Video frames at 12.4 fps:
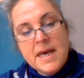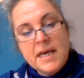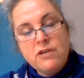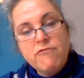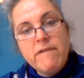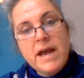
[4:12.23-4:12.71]

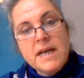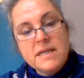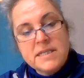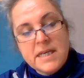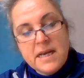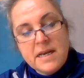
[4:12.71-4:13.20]
an
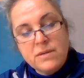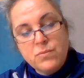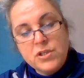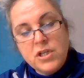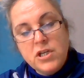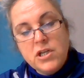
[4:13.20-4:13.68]
orangutan
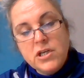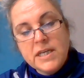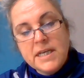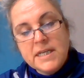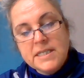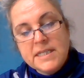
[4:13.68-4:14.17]
was
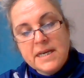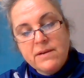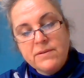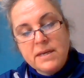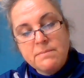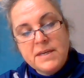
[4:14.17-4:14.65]
looking
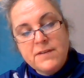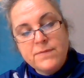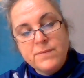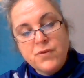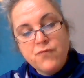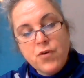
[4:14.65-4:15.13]
down at me
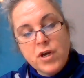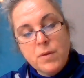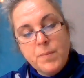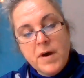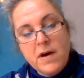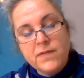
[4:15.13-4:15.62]
from the rock
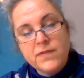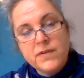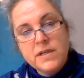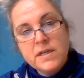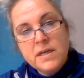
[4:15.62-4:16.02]
above.